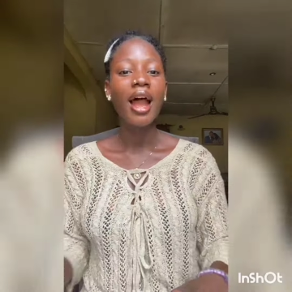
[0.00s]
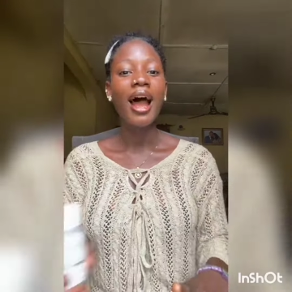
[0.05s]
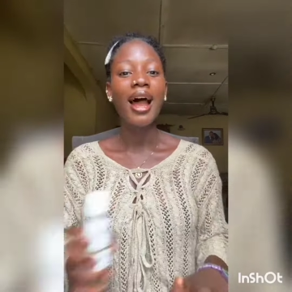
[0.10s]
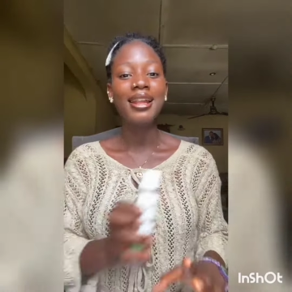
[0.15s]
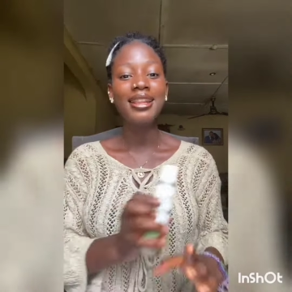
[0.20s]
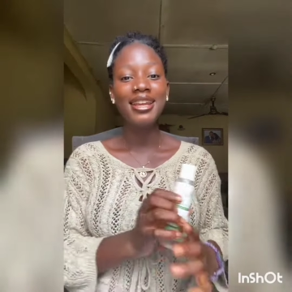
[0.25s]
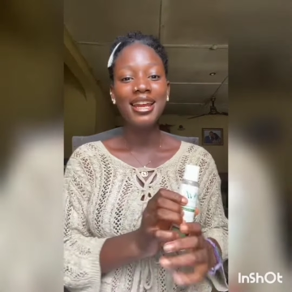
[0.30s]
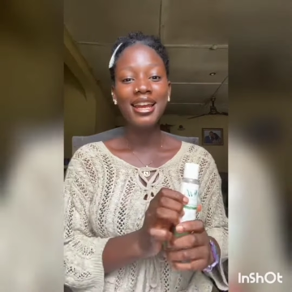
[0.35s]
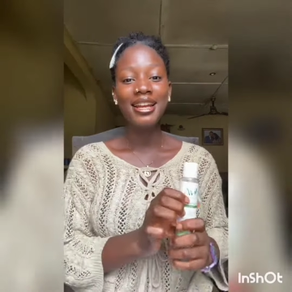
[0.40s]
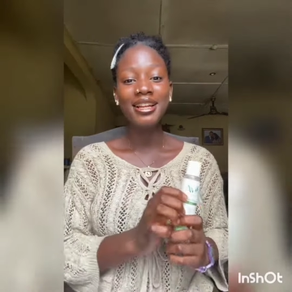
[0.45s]

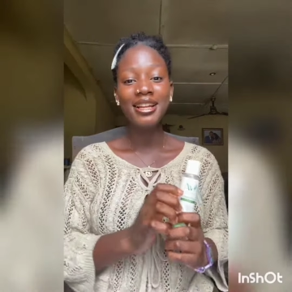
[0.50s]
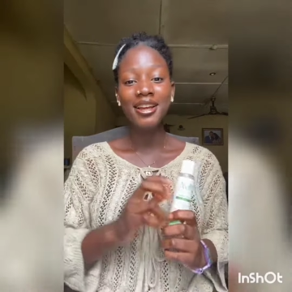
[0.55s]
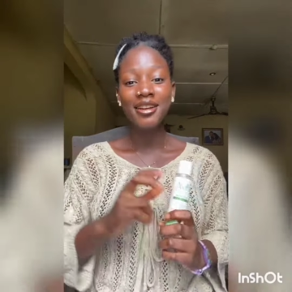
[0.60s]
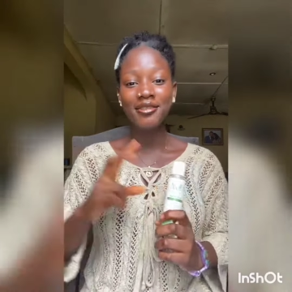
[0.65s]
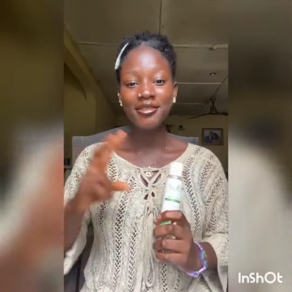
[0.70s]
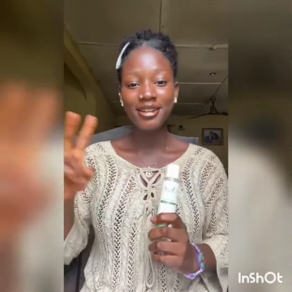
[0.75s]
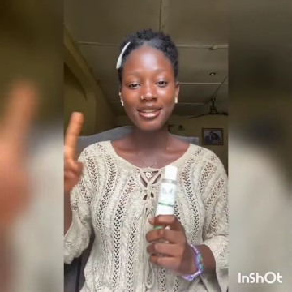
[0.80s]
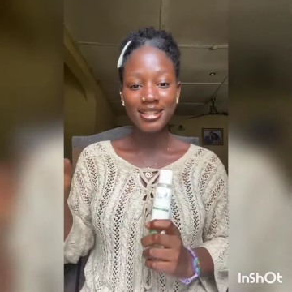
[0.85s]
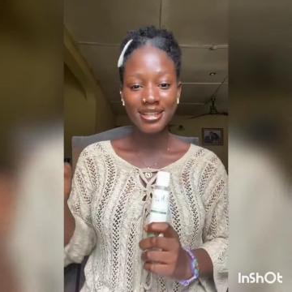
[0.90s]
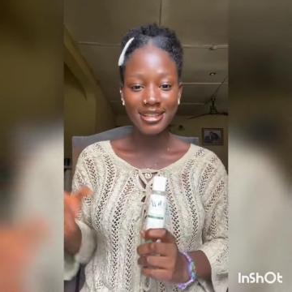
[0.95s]
And then
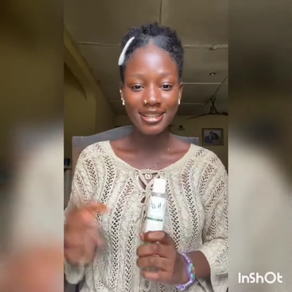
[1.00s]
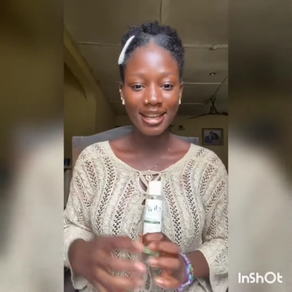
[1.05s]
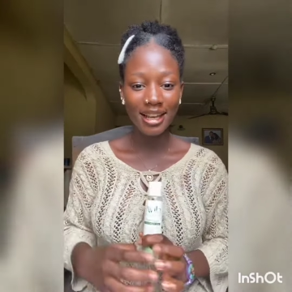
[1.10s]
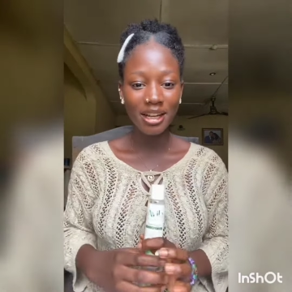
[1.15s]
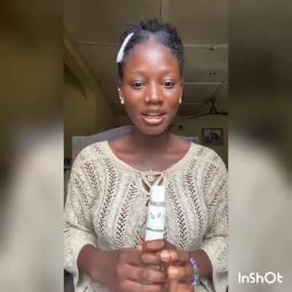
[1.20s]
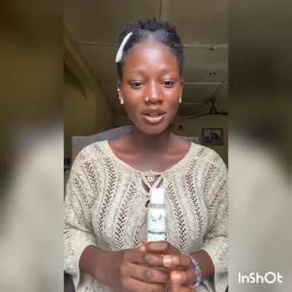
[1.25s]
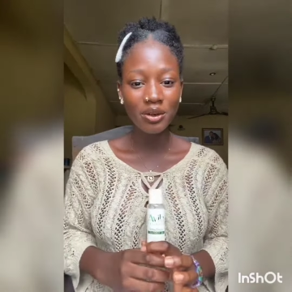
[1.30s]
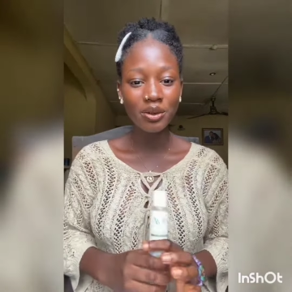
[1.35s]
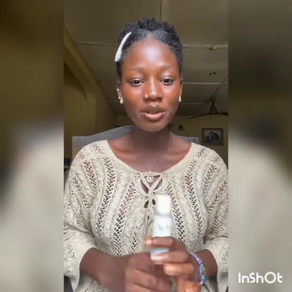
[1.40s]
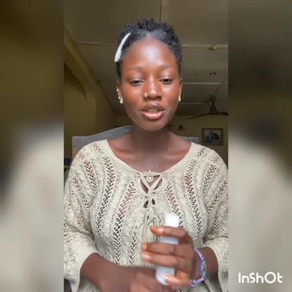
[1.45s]
for the
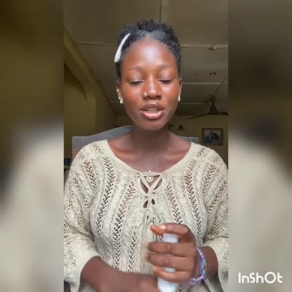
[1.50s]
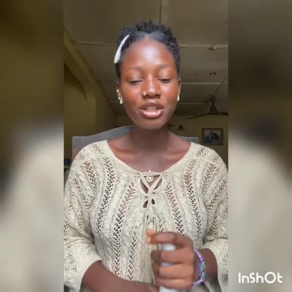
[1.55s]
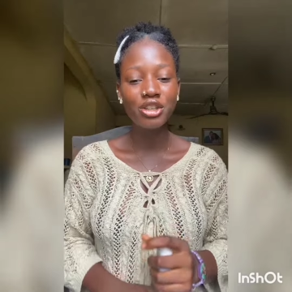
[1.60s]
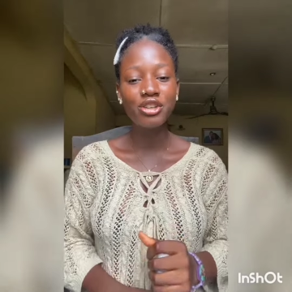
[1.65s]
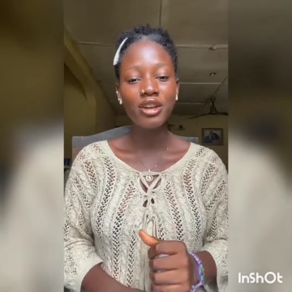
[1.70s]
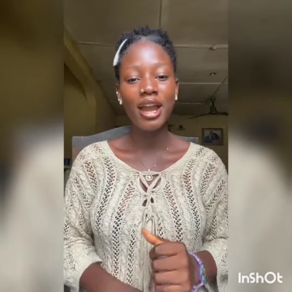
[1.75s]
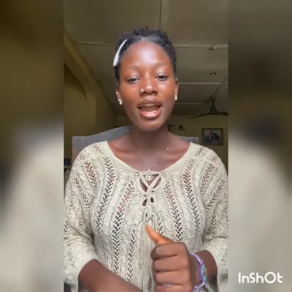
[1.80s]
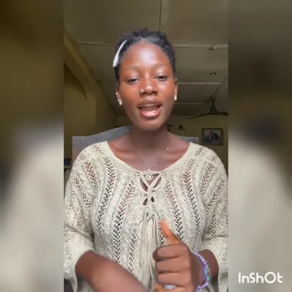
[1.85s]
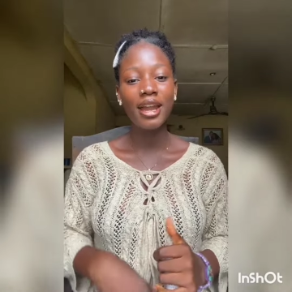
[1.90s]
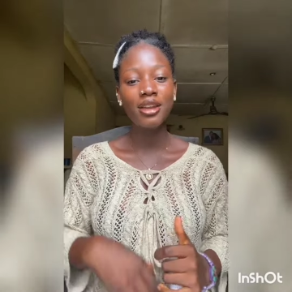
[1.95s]
second one, you
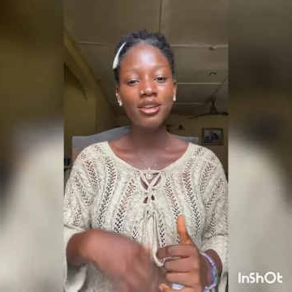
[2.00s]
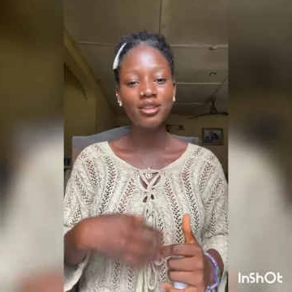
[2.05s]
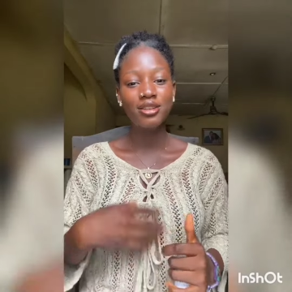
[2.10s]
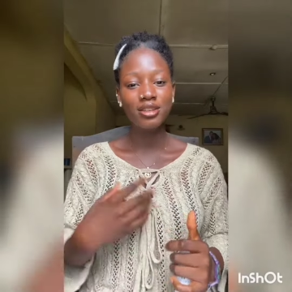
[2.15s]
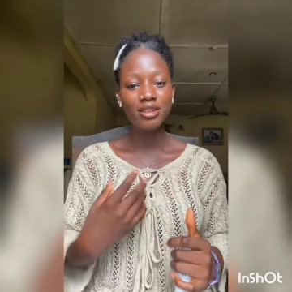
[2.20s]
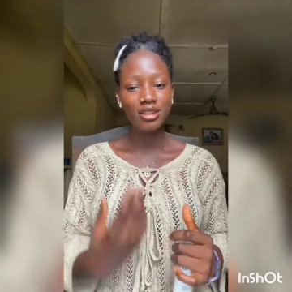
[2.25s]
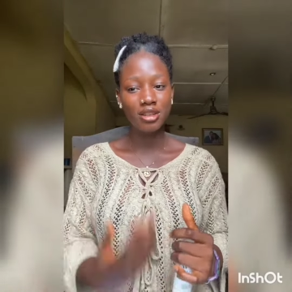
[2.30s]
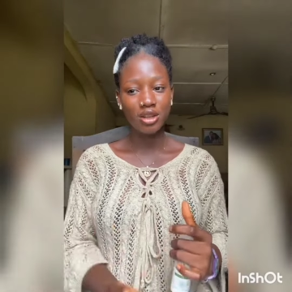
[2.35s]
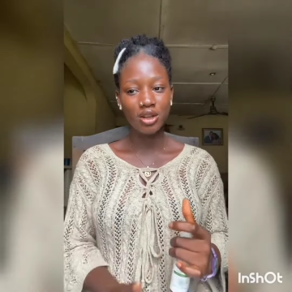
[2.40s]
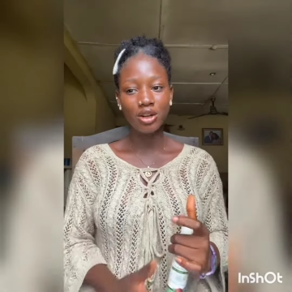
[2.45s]
try
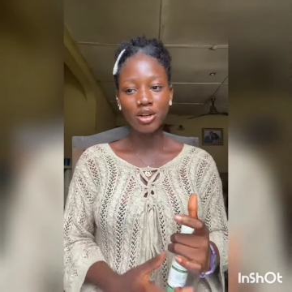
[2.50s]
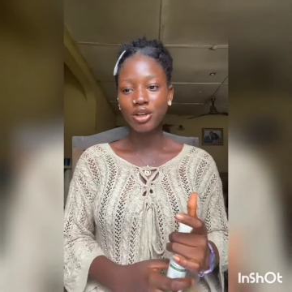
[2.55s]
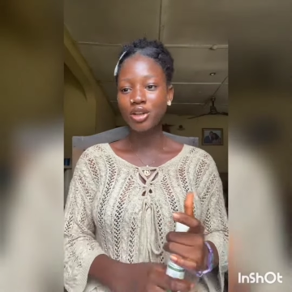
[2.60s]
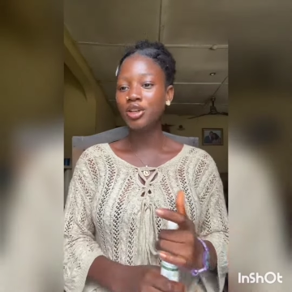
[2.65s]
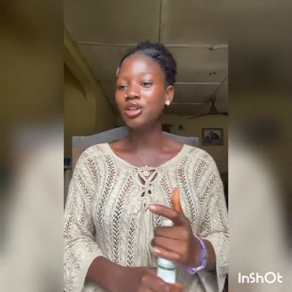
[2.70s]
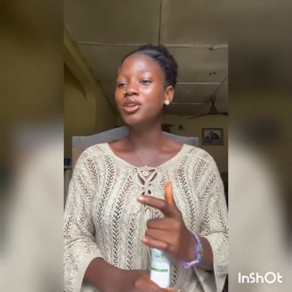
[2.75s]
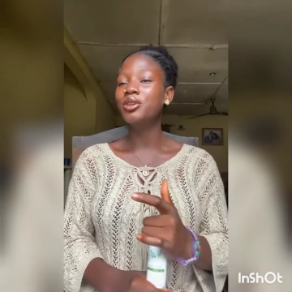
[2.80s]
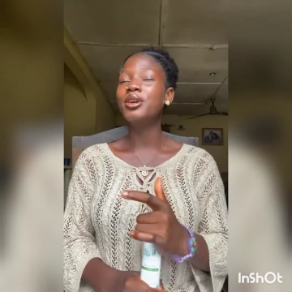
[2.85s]
using oil.